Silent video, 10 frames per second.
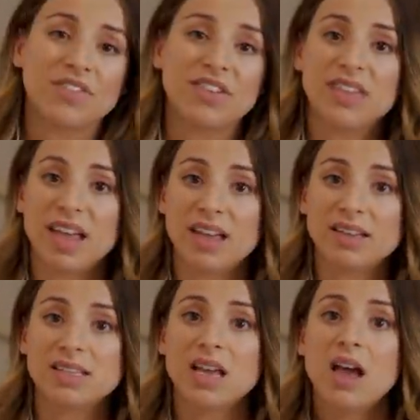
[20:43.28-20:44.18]
of different
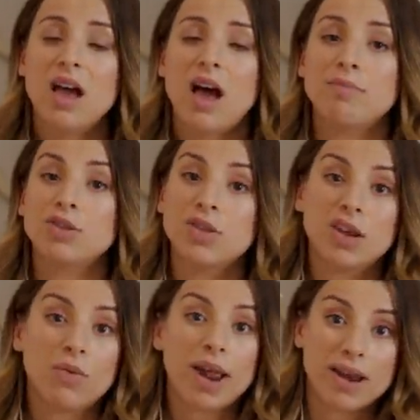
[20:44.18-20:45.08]
things, um, so they
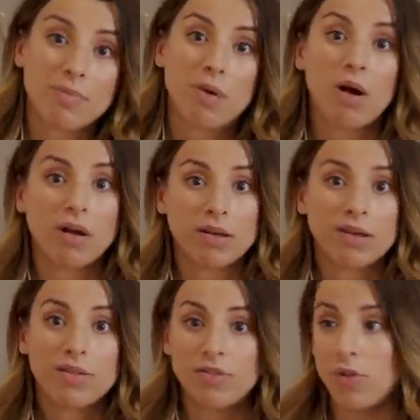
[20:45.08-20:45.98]
don't end up on
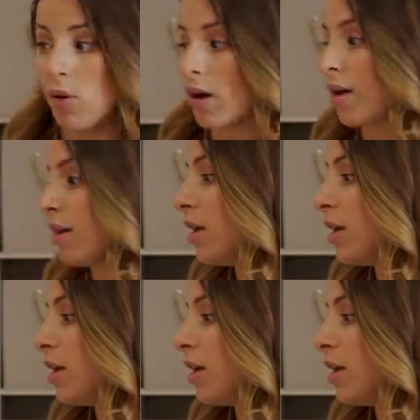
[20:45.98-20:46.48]
the floor.